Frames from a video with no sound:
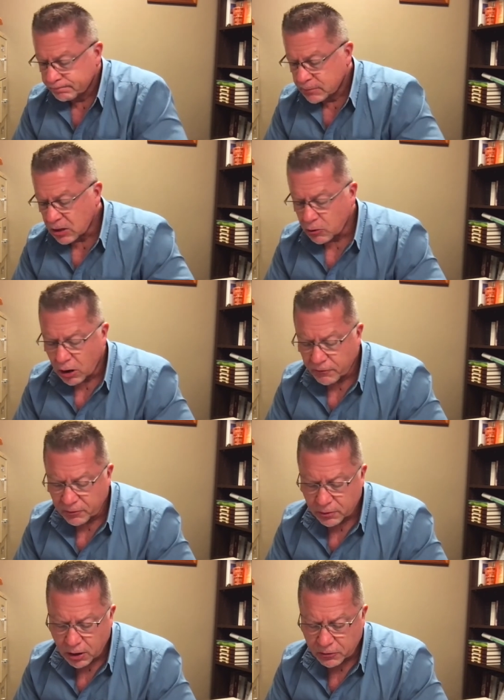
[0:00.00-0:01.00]
Another
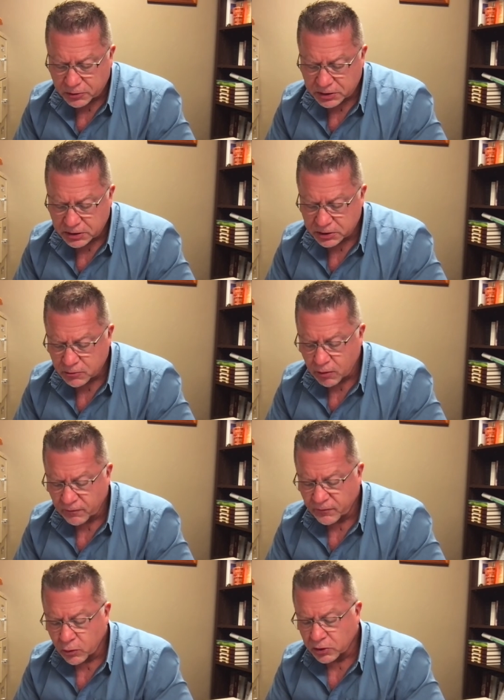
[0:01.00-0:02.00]
author author says this quote:
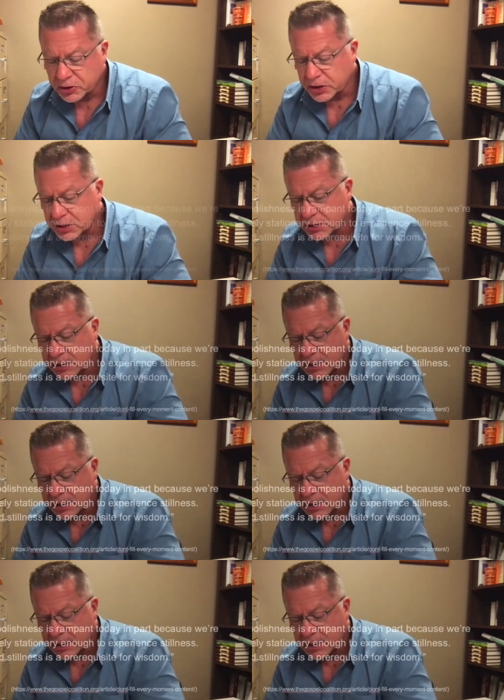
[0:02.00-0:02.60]
"Foolishness